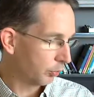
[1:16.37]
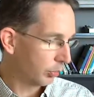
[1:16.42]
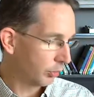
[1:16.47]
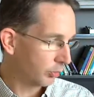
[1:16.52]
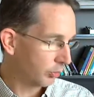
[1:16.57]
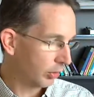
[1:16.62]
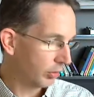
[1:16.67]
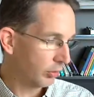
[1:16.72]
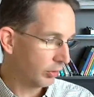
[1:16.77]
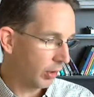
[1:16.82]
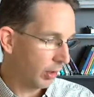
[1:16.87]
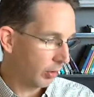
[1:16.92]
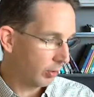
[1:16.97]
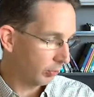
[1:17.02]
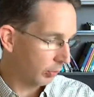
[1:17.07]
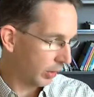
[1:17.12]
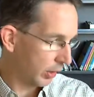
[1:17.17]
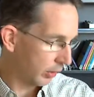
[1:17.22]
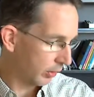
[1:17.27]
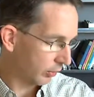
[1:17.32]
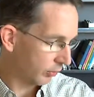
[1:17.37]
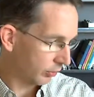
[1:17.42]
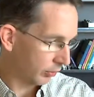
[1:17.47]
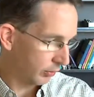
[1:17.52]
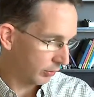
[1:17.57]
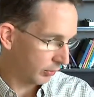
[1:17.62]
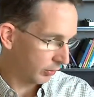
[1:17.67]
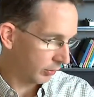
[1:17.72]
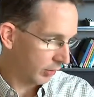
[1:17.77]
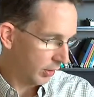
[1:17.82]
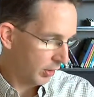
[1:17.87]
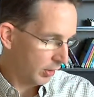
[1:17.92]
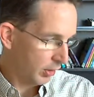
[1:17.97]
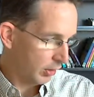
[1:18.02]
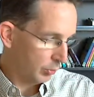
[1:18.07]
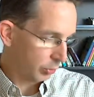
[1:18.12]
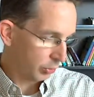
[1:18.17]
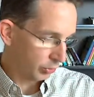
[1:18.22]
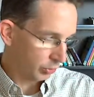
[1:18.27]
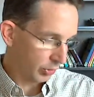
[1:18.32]
percentile ranks and
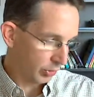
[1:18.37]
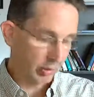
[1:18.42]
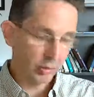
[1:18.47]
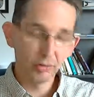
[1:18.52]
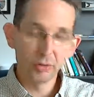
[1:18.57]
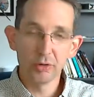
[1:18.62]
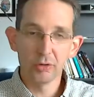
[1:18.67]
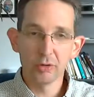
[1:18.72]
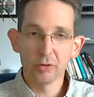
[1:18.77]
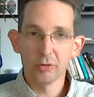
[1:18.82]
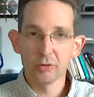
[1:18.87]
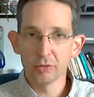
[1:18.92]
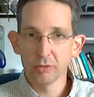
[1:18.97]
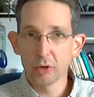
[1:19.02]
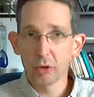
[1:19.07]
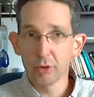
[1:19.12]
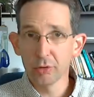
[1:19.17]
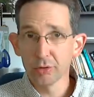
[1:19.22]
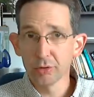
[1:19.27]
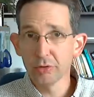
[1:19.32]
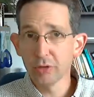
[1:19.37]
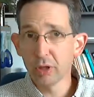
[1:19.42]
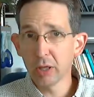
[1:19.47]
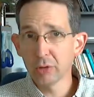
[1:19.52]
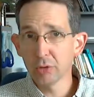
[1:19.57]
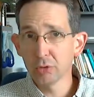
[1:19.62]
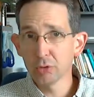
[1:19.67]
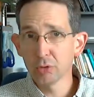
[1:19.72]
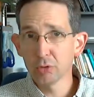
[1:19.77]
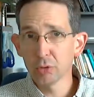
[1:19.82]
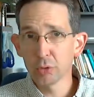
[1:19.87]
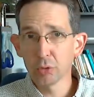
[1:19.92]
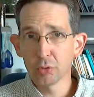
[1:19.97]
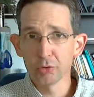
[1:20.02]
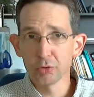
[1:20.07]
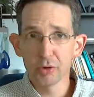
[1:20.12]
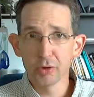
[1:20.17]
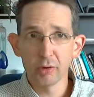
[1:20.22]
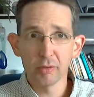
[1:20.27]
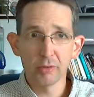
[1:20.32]
percentages and all the standard
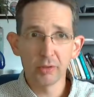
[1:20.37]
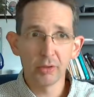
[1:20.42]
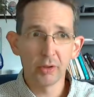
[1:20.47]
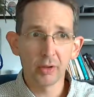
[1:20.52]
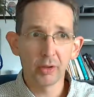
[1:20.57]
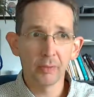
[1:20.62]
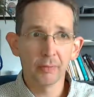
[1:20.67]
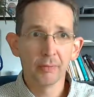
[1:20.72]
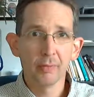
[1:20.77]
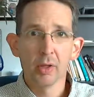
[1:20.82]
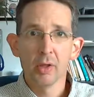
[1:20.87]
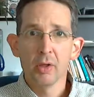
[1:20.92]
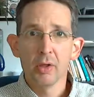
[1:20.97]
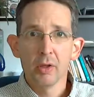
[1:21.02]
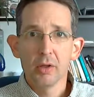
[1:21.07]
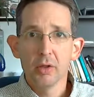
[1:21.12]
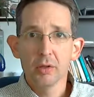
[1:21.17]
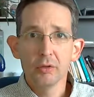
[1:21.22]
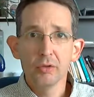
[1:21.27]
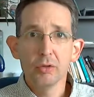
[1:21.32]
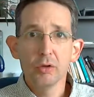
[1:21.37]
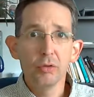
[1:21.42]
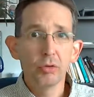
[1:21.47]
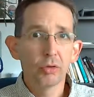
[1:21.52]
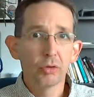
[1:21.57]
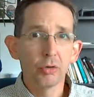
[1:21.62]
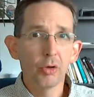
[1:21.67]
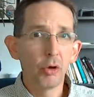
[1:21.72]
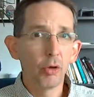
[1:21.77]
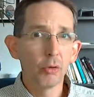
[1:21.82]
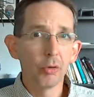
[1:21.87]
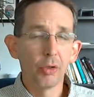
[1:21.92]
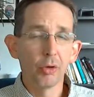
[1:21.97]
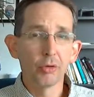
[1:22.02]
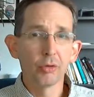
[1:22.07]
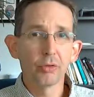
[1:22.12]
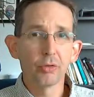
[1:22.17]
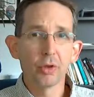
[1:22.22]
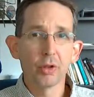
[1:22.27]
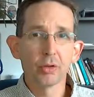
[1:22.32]
scores and everything. It's good to know
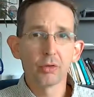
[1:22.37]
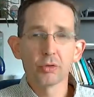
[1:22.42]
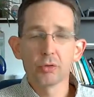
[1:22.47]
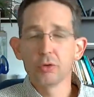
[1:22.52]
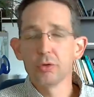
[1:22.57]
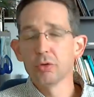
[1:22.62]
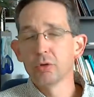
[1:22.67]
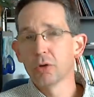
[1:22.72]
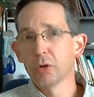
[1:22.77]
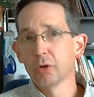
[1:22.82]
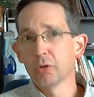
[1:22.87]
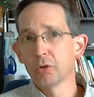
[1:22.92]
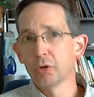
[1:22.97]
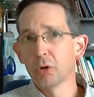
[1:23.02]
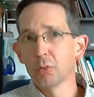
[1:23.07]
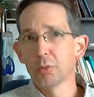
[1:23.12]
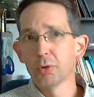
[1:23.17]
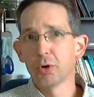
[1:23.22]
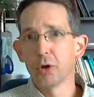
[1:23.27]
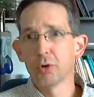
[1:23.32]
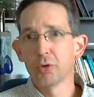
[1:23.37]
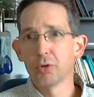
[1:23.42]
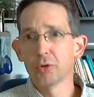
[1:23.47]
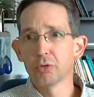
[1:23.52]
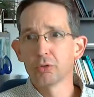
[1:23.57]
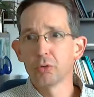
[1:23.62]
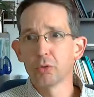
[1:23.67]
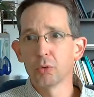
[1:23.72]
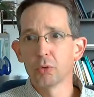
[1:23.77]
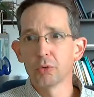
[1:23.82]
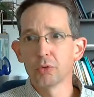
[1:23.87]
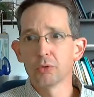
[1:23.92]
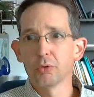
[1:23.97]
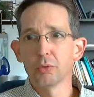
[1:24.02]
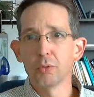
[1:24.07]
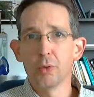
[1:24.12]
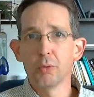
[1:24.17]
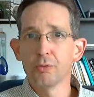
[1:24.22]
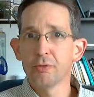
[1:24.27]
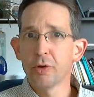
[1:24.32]
those things so you can interpret all those scores.
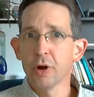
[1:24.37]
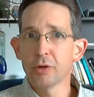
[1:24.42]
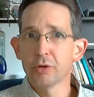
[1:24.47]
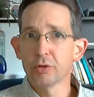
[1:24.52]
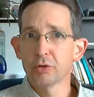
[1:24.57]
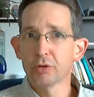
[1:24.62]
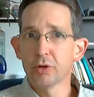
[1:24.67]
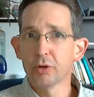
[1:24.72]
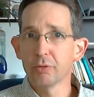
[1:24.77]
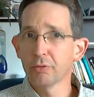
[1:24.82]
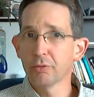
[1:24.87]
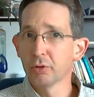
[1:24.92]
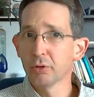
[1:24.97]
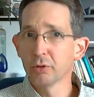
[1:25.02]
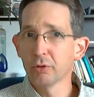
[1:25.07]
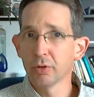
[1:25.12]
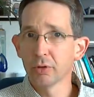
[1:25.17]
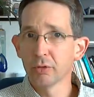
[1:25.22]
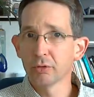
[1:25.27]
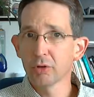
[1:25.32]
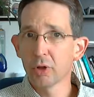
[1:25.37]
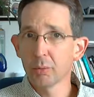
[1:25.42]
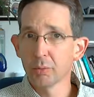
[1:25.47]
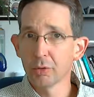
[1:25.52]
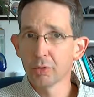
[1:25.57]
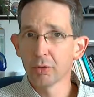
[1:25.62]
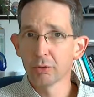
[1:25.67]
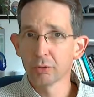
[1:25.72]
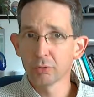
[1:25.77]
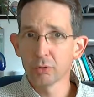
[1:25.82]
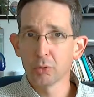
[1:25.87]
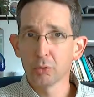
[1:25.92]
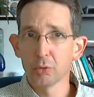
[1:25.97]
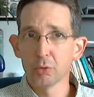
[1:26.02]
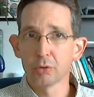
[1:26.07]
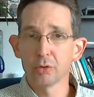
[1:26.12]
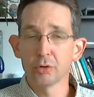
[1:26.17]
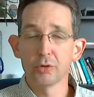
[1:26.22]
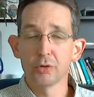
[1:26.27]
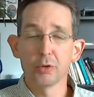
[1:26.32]
You won't find yourself using some of those
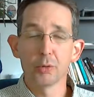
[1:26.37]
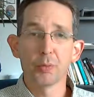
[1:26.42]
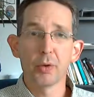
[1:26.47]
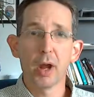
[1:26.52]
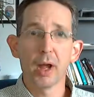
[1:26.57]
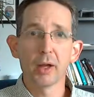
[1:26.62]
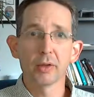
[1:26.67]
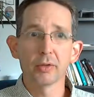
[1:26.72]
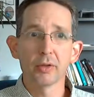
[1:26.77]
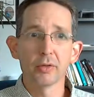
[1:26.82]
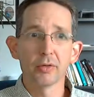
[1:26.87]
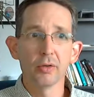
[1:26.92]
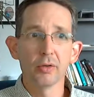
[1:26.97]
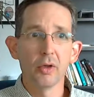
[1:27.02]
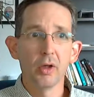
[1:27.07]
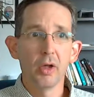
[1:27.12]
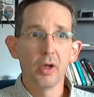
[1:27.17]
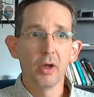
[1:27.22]
scores in your practice.